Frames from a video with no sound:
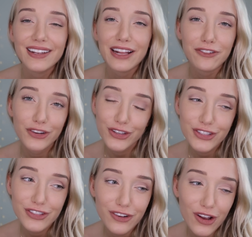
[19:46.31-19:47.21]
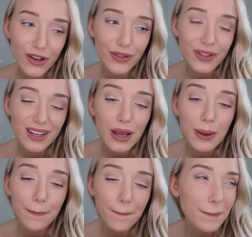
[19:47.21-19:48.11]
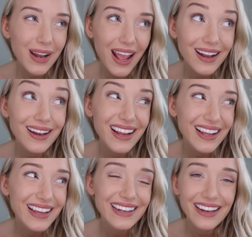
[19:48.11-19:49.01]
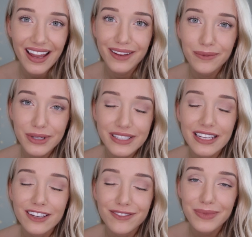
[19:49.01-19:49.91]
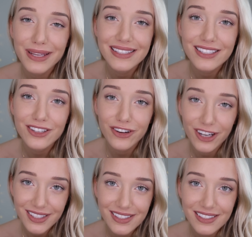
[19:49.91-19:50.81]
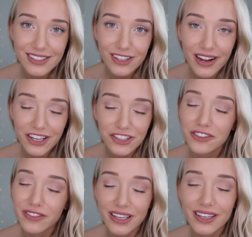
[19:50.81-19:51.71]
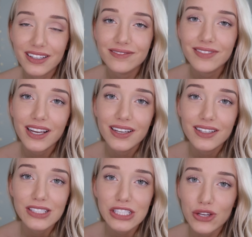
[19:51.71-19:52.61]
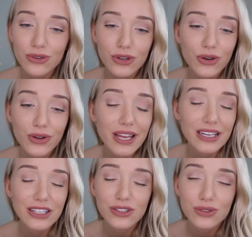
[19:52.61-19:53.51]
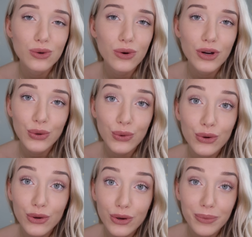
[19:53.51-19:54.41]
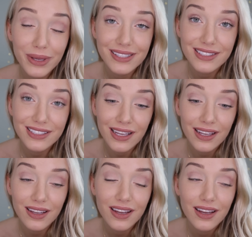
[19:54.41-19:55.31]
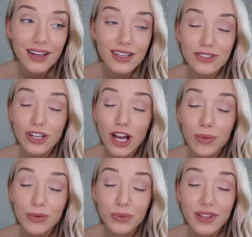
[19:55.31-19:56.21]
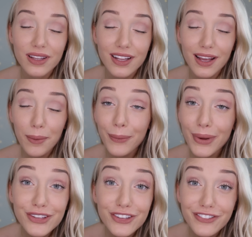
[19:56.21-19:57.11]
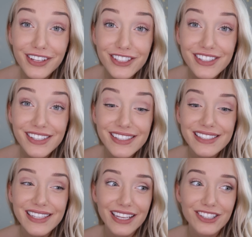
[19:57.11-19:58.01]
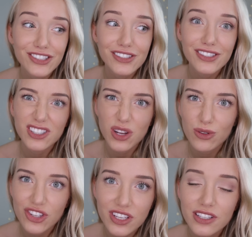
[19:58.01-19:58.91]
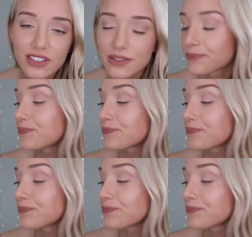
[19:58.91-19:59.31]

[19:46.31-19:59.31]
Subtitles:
Now, first of all, 99% of pizza crusts are actually vegan, so you could go to any store and order pizza topped with bunch of veggies and just no cheese.